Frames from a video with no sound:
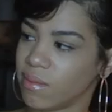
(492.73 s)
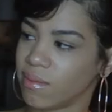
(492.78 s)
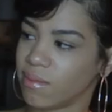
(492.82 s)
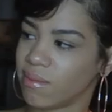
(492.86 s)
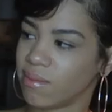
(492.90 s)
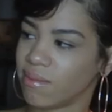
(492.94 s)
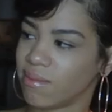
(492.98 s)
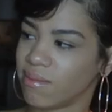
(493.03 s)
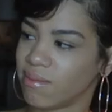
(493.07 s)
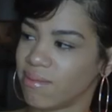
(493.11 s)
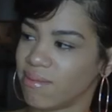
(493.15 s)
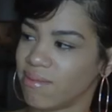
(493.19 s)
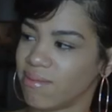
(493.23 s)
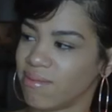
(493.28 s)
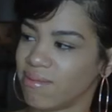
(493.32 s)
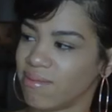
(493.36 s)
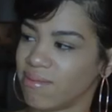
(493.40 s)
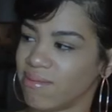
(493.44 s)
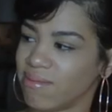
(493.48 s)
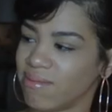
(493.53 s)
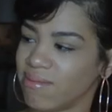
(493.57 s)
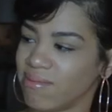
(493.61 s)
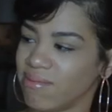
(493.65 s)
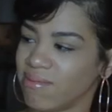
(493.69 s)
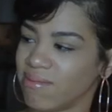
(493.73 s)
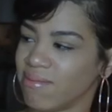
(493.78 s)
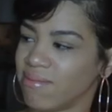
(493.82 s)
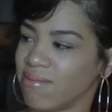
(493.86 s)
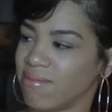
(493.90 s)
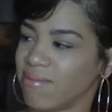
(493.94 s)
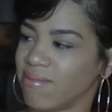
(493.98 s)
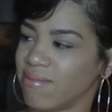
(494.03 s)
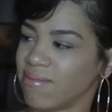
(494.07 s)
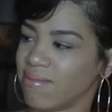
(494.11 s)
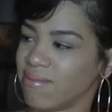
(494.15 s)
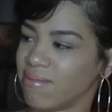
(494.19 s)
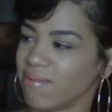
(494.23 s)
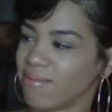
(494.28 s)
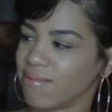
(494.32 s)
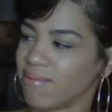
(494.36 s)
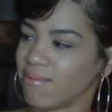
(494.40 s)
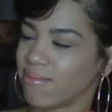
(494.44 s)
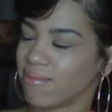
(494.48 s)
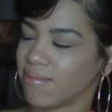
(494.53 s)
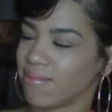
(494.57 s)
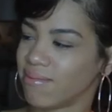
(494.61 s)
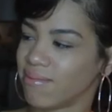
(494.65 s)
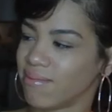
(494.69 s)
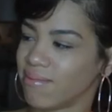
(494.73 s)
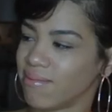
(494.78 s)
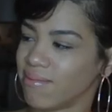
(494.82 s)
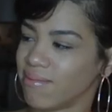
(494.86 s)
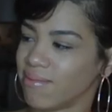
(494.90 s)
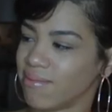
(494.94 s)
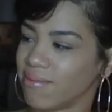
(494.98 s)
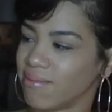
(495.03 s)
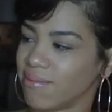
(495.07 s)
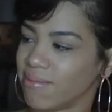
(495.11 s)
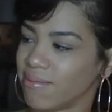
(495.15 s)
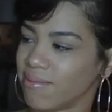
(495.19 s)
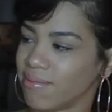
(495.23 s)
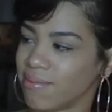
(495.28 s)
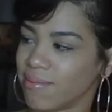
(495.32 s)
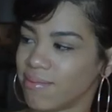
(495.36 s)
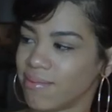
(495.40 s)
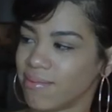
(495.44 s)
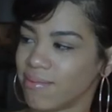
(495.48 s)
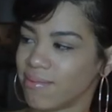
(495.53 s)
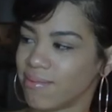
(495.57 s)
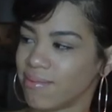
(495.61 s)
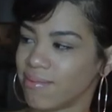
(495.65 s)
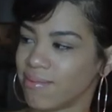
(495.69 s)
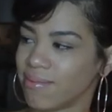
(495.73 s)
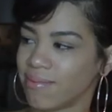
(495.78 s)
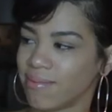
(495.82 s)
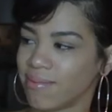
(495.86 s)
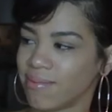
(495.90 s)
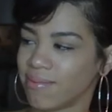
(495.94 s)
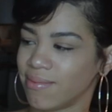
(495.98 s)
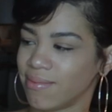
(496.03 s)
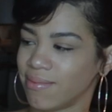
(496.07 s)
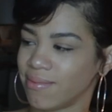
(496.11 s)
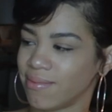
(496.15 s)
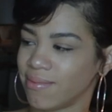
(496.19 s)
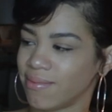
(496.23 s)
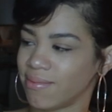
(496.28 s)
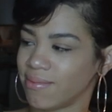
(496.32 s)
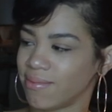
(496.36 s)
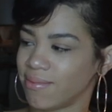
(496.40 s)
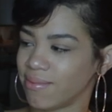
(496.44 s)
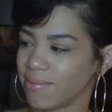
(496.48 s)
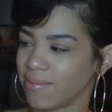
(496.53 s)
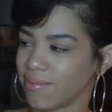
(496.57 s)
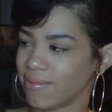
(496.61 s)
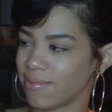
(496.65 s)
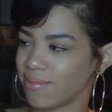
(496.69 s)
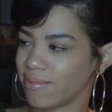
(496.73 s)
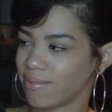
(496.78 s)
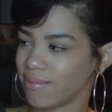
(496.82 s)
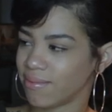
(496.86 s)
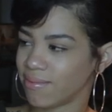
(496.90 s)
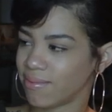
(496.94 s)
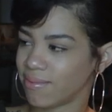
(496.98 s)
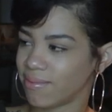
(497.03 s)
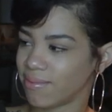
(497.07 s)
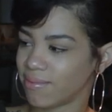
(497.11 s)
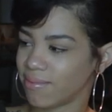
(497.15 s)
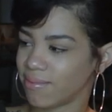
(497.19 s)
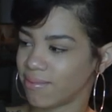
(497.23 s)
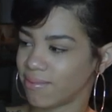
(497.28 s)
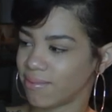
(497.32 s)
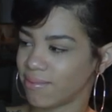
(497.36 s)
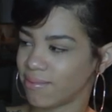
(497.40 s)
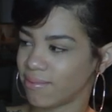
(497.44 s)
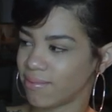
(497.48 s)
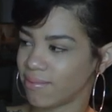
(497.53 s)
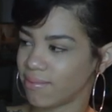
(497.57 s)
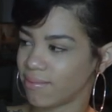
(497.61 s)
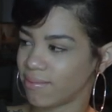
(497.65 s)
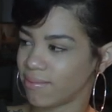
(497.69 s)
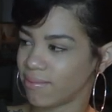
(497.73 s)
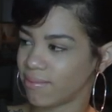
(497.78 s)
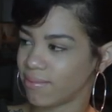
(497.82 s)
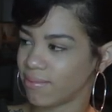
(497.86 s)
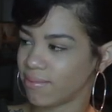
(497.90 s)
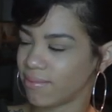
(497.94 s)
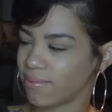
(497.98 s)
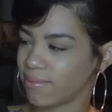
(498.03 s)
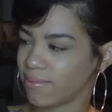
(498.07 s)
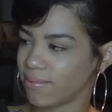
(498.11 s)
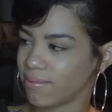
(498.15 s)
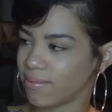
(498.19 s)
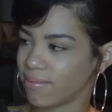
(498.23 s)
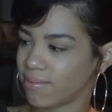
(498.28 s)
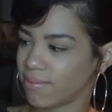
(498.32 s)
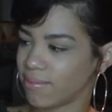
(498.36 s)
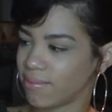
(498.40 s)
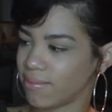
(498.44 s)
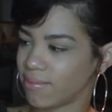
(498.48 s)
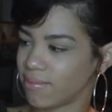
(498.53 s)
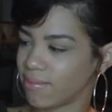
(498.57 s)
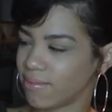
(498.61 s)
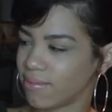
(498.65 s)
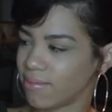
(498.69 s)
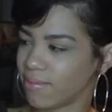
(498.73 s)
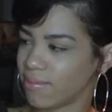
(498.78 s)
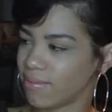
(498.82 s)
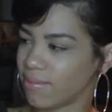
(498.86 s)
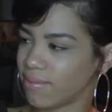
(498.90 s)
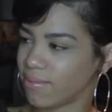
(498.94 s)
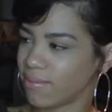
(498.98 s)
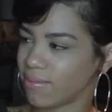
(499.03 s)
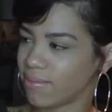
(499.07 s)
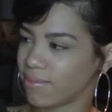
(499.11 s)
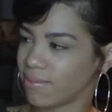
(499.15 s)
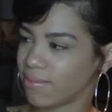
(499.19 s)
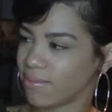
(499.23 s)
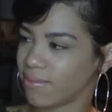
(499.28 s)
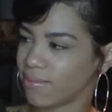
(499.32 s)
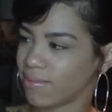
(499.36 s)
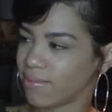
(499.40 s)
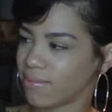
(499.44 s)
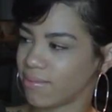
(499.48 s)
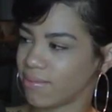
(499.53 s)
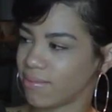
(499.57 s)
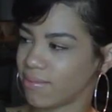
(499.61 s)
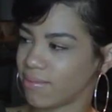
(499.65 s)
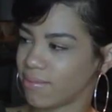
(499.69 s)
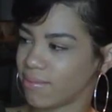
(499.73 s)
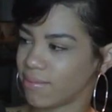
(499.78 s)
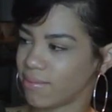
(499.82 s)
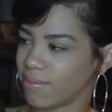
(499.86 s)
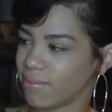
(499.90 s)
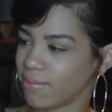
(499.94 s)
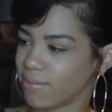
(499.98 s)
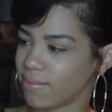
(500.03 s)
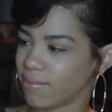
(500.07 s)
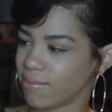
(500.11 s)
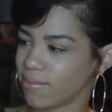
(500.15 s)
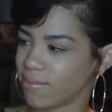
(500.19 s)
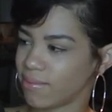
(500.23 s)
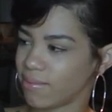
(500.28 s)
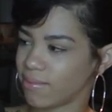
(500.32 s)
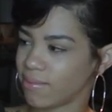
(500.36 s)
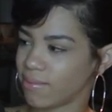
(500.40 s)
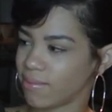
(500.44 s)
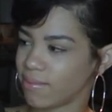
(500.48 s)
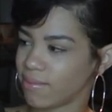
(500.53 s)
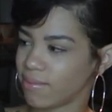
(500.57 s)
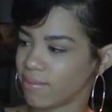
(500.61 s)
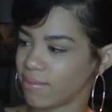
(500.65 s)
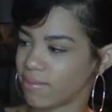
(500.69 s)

[no speech]